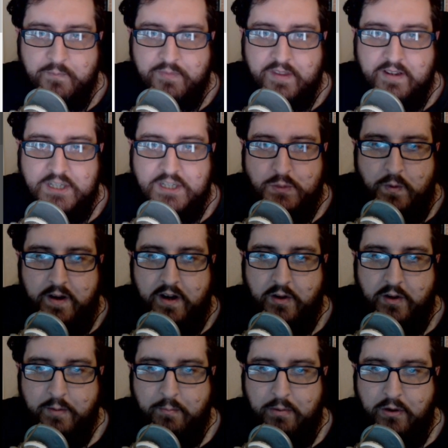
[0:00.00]
she's wearing a lot
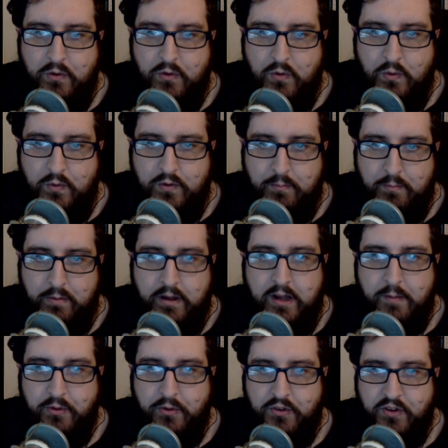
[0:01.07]
of blues and
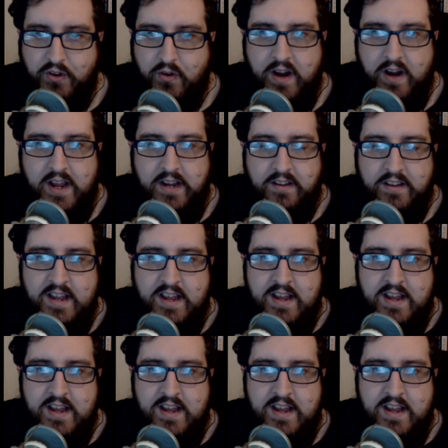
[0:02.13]
purples and greys.